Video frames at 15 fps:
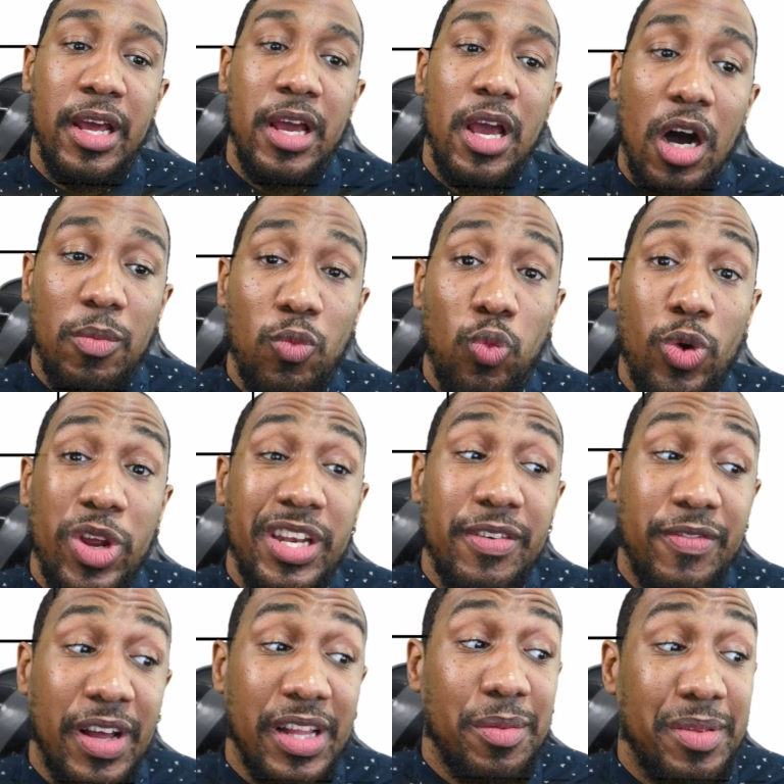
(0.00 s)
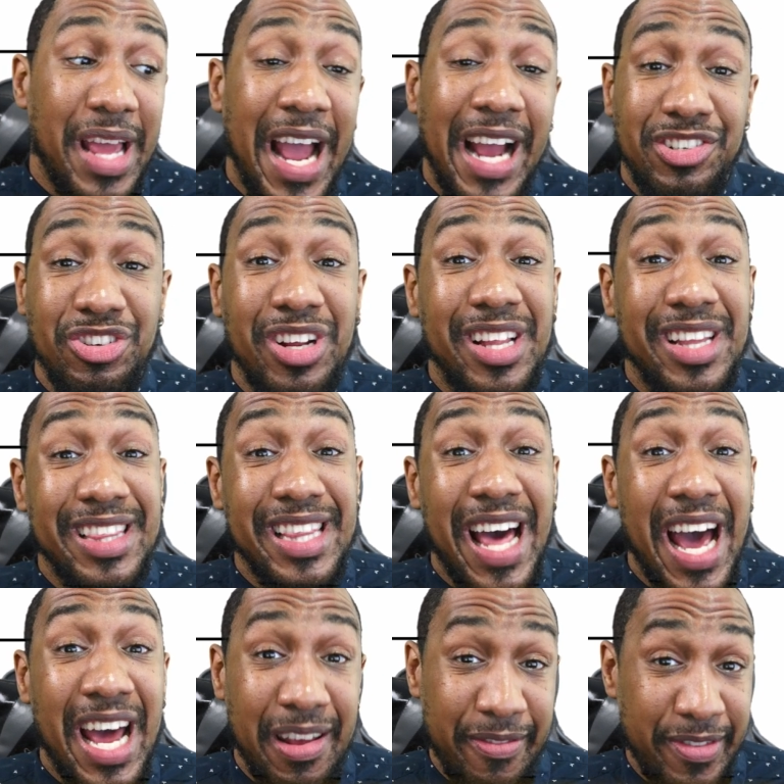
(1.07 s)
we developed actually a lot
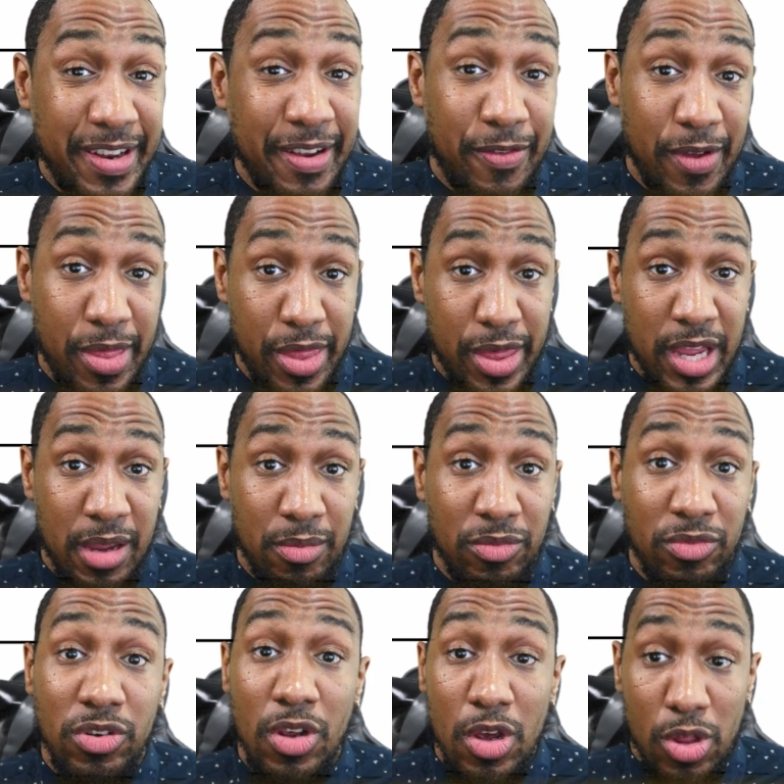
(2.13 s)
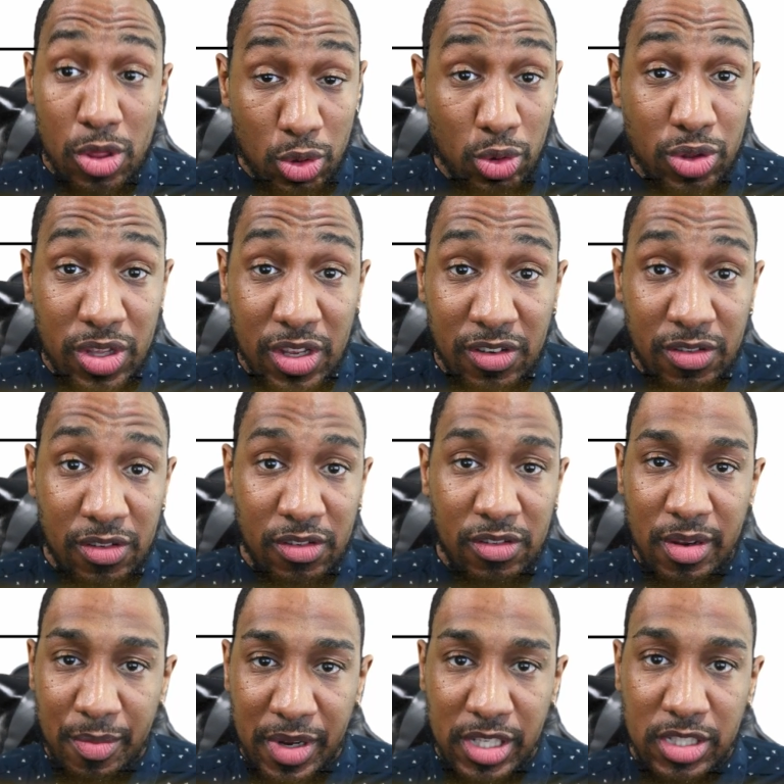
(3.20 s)
of different themes through these
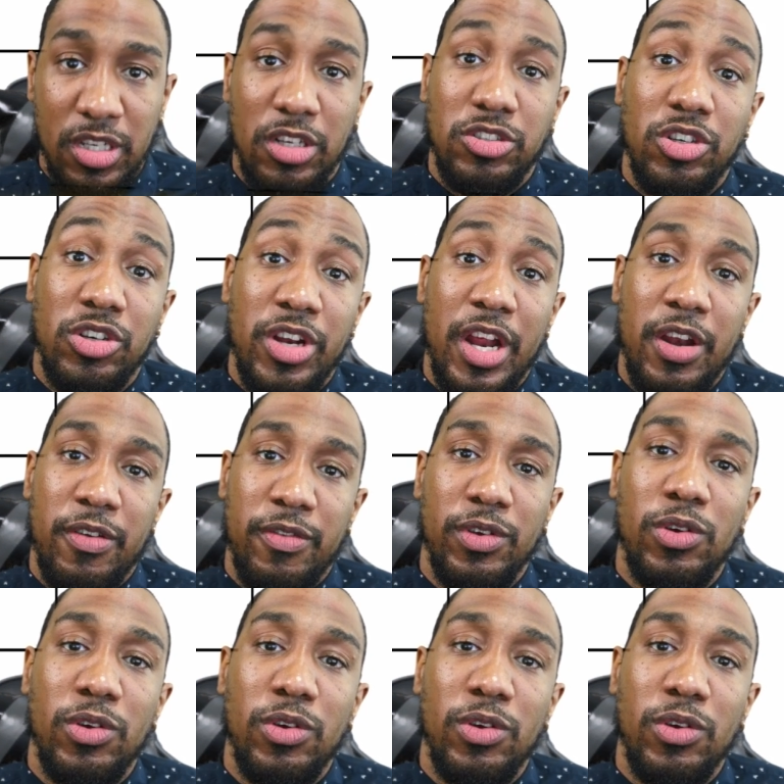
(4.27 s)
semi-structured interviews.